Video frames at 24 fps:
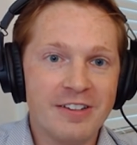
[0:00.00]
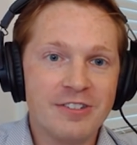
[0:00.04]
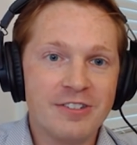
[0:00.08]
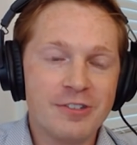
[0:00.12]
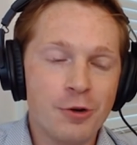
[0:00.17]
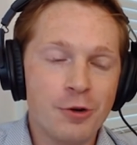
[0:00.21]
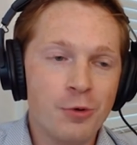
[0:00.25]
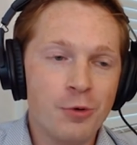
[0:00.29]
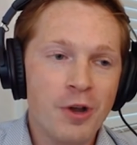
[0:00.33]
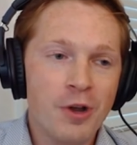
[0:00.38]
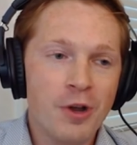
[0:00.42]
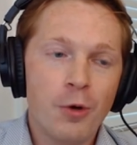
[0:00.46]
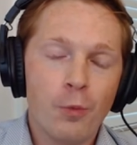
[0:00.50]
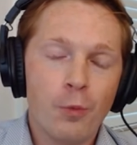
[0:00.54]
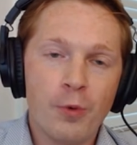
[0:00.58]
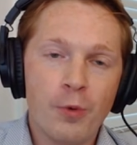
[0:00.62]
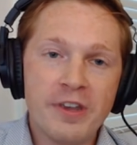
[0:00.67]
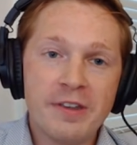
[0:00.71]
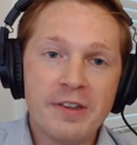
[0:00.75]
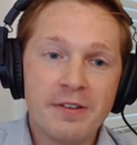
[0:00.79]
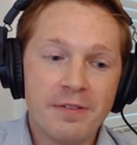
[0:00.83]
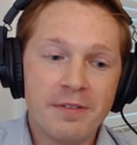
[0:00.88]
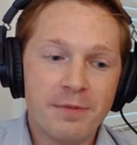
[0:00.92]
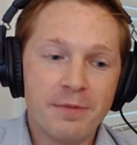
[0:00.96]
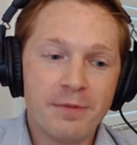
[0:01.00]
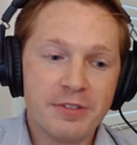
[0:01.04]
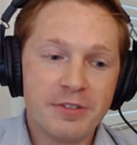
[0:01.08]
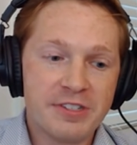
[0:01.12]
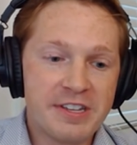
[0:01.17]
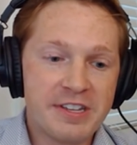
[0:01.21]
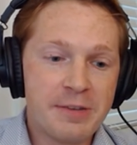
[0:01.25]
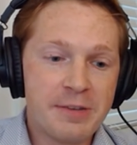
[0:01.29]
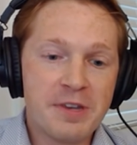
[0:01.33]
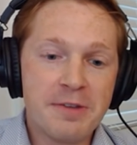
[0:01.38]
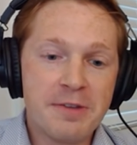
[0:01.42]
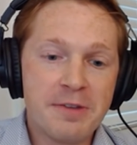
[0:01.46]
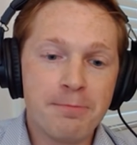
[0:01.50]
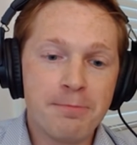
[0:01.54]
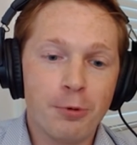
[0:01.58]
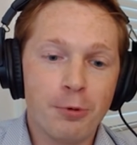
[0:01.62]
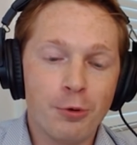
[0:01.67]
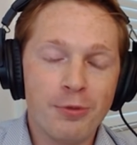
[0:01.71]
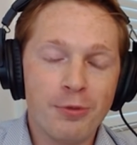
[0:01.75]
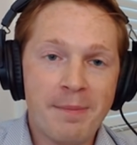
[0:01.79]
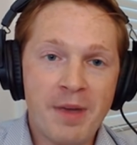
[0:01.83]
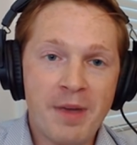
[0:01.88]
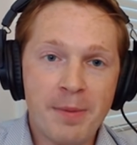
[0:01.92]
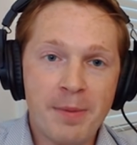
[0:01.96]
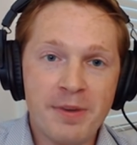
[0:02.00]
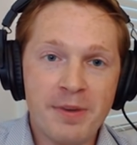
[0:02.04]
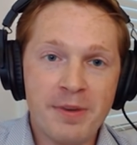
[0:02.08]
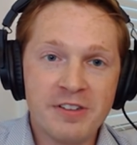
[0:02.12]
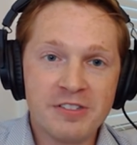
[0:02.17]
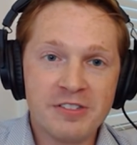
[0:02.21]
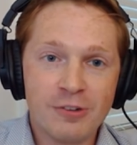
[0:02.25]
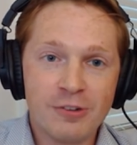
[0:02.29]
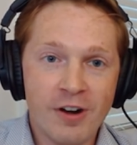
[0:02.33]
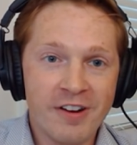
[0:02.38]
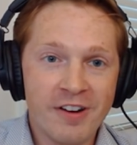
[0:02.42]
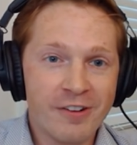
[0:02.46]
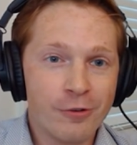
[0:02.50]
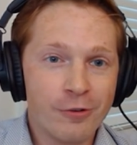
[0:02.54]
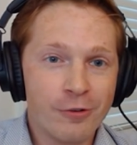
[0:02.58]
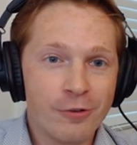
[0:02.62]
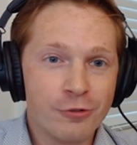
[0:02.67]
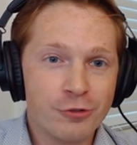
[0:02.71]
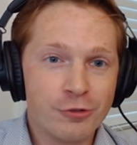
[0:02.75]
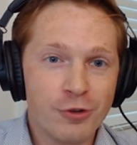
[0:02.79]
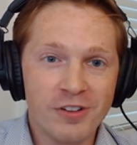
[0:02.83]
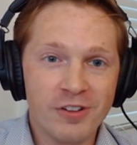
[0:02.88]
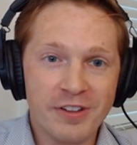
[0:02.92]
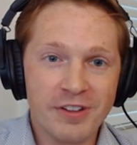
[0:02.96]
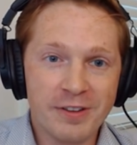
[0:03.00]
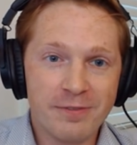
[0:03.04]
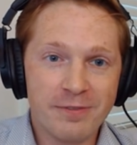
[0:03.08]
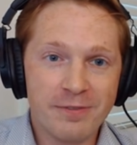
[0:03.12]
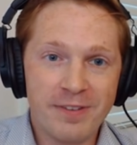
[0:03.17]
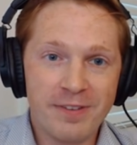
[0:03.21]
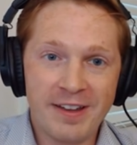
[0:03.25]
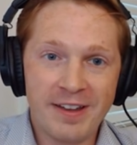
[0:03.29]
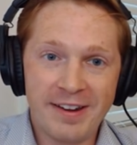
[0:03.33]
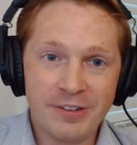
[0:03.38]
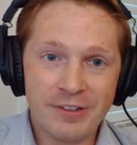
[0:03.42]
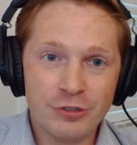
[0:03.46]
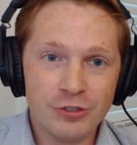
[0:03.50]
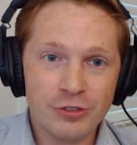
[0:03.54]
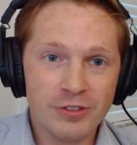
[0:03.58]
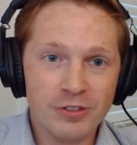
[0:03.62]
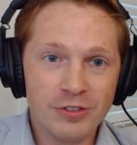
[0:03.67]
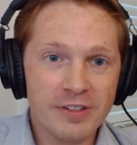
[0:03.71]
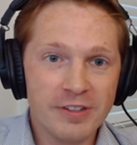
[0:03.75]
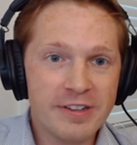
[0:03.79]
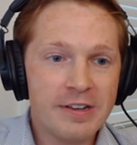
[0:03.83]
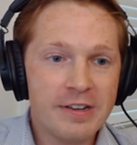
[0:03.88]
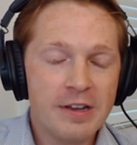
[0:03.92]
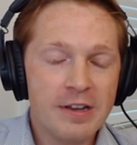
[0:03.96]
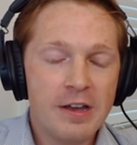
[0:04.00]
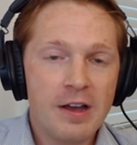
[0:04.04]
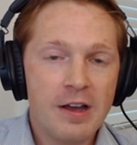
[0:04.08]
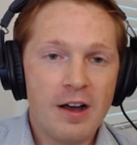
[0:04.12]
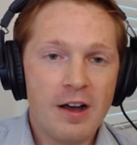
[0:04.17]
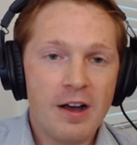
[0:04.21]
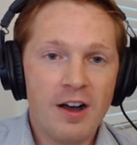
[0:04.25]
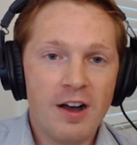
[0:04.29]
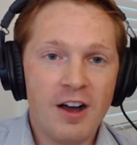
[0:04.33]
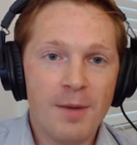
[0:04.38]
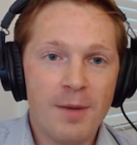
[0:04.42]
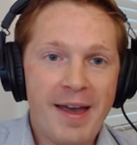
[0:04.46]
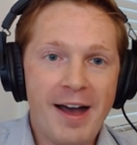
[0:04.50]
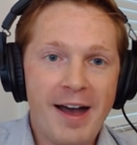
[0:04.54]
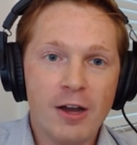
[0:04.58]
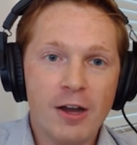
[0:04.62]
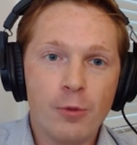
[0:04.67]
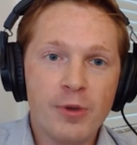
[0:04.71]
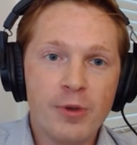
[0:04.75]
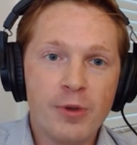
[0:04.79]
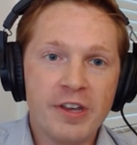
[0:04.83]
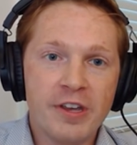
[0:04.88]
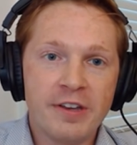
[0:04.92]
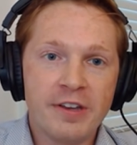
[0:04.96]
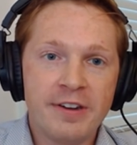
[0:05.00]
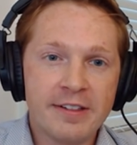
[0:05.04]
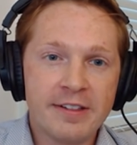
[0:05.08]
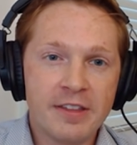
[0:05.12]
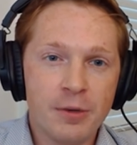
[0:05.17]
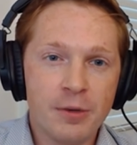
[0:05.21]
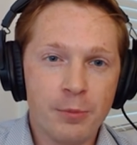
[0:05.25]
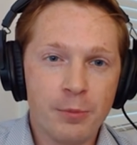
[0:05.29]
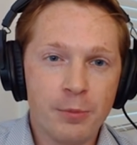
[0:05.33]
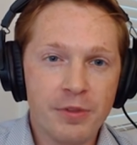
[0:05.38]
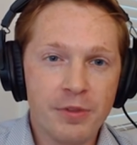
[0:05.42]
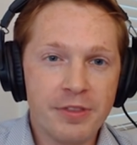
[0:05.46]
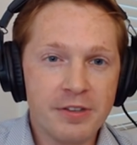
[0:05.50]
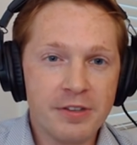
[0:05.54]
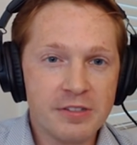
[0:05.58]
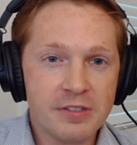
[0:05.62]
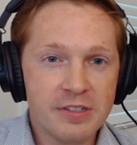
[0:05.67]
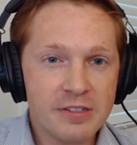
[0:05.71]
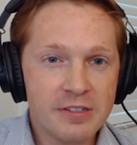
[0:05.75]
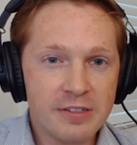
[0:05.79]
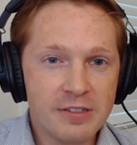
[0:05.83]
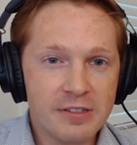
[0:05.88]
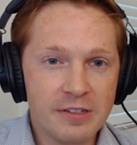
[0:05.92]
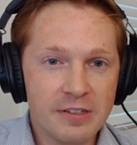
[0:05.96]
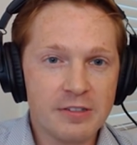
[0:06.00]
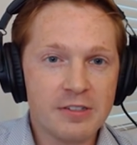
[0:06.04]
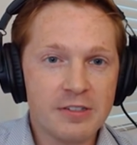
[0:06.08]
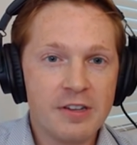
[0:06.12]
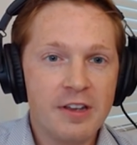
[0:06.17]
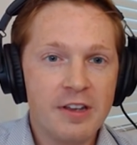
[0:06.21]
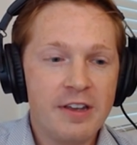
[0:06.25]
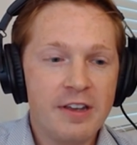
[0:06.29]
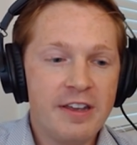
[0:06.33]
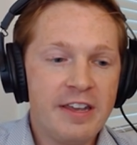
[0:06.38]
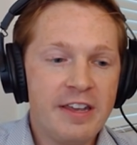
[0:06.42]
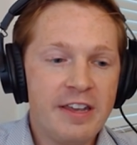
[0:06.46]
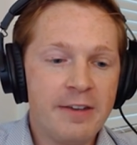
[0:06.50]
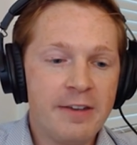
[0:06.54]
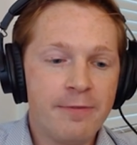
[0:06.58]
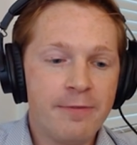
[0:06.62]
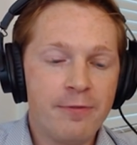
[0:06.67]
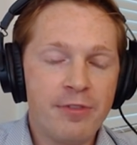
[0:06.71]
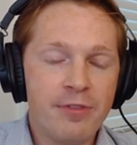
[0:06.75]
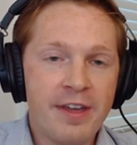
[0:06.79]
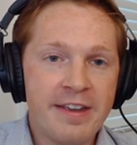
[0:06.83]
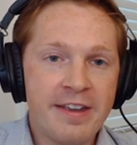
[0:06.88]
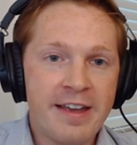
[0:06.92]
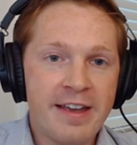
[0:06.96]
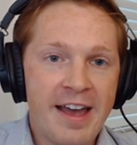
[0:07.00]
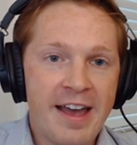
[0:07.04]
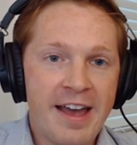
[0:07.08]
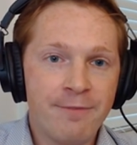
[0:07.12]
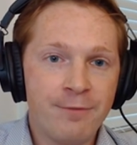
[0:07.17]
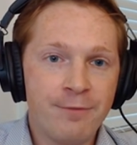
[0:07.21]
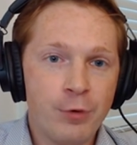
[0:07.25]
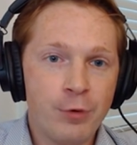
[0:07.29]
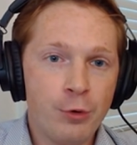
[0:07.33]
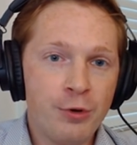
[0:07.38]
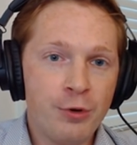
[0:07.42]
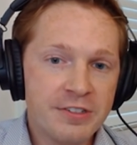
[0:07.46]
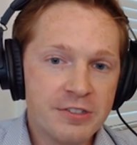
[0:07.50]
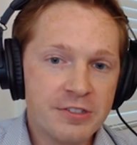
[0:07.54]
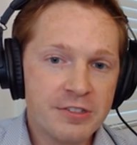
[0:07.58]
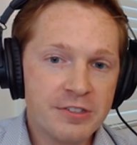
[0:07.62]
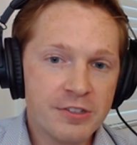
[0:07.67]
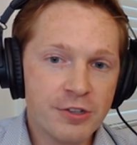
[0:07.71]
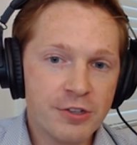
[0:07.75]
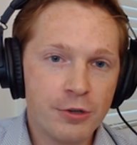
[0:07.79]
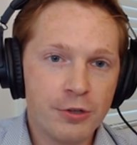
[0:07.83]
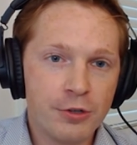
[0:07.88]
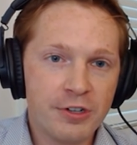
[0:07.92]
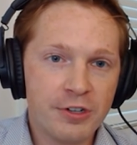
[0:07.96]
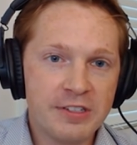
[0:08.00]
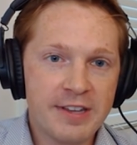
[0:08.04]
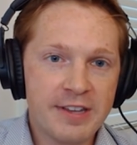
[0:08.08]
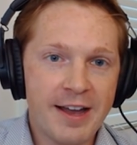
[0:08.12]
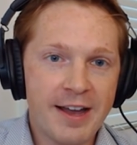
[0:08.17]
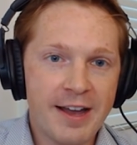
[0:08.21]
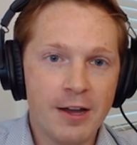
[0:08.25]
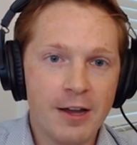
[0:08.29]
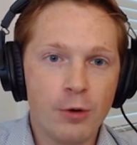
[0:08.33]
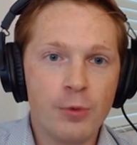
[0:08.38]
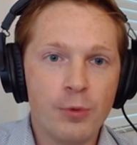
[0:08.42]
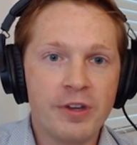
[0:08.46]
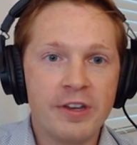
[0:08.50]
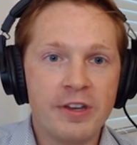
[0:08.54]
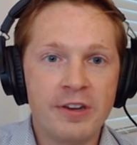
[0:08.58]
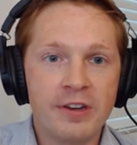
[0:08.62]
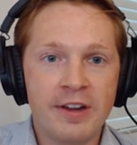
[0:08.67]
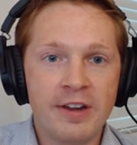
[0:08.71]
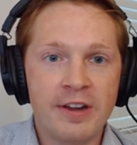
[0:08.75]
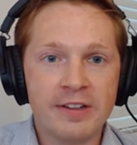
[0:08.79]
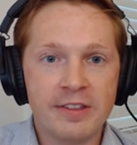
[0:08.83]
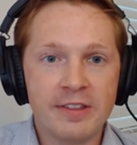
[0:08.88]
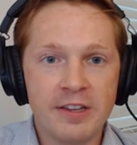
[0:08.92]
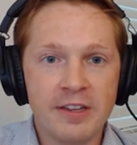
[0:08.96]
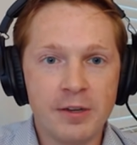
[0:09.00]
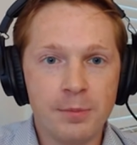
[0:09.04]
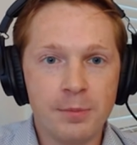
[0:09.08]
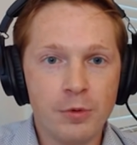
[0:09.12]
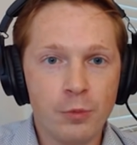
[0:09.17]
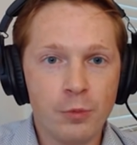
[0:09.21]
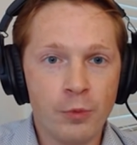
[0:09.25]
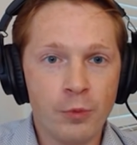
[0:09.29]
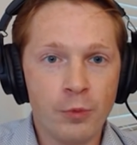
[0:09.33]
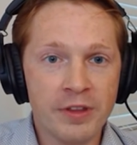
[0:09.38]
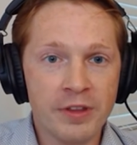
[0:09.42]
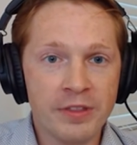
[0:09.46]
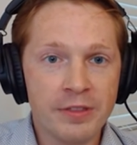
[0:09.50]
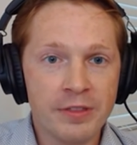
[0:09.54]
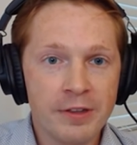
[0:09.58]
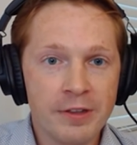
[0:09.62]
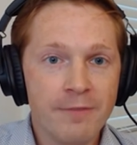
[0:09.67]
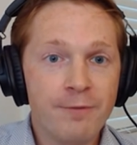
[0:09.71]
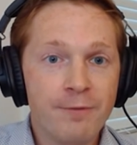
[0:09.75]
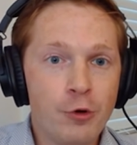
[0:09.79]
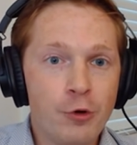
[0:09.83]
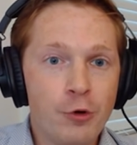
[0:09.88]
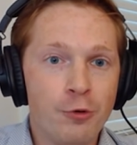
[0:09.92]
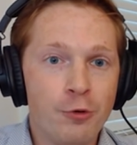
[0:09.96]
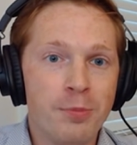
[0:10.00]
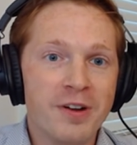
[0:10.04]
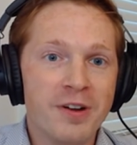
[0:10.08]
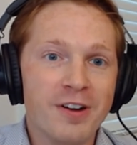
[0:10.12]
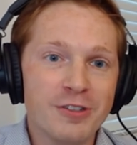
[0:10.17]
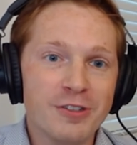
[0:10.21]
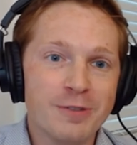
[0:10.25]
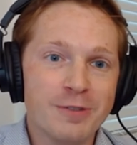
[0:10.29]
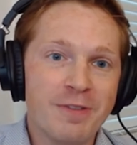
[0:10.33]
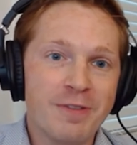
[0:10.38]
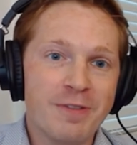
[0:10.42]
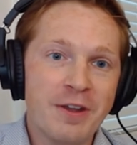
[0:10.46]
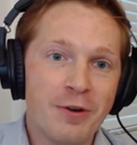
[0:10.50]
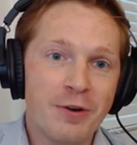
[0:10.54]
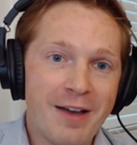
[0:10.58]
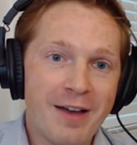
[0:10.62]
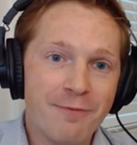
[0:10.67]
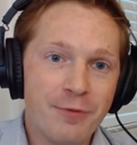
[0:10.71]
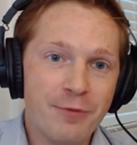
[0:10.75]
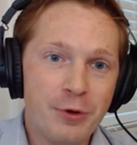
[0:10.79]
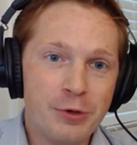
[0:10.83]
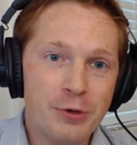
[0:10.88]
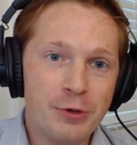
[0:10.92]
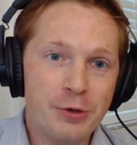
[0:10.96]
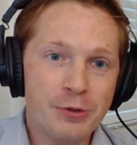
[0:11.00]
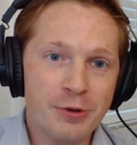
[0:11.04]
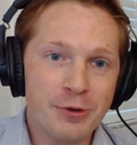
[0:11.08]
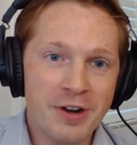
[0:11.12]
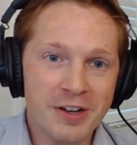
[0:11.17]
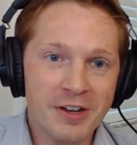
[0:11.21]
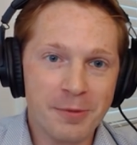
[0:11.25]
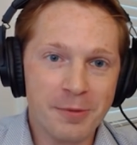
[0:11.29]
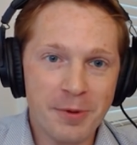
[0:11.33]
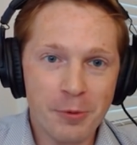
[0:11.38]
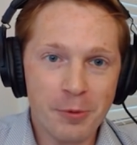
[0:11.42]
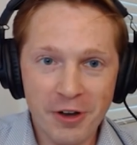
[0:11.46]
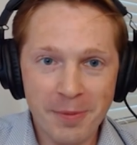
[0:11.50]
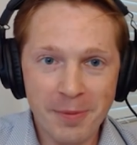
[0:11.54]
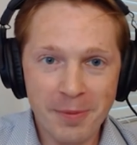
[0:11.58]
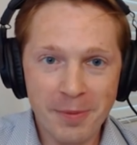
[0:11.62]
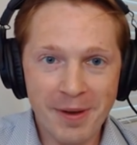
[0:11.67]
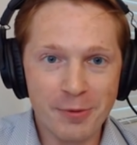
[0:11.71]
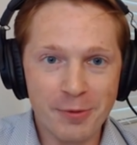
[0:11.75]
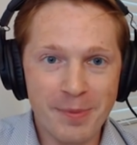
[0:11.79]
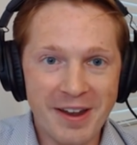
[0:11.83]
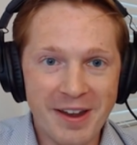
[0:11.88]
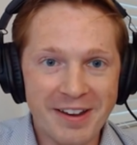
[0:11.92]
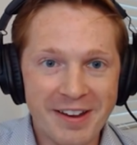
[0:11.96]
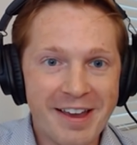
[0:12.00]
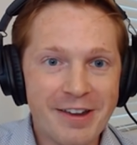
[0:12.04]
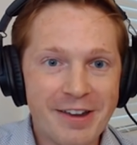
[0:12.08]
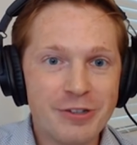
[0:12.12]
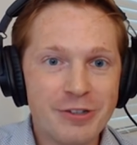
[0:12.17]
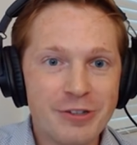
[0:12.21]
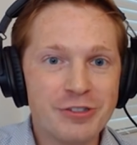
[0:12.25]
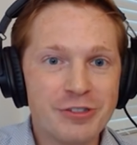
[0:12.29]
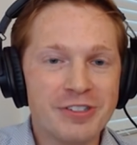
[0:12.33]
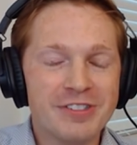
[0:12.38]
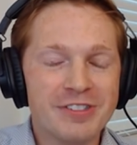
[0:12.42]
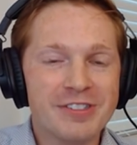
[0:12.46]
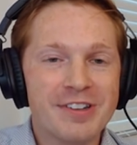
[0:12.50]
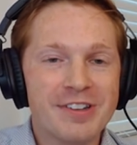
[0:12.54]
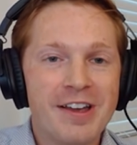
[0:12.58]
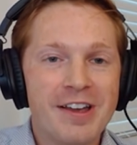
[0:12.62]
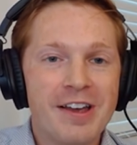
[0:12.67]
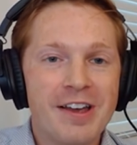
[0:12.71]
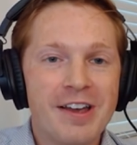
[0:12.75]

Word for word: So we see people that may be struggling financially. Um, how do we connect them with assistance? If they have food insecurities, how do we connect them with food? Because if they don't have food, they're not going to be worried about their medications.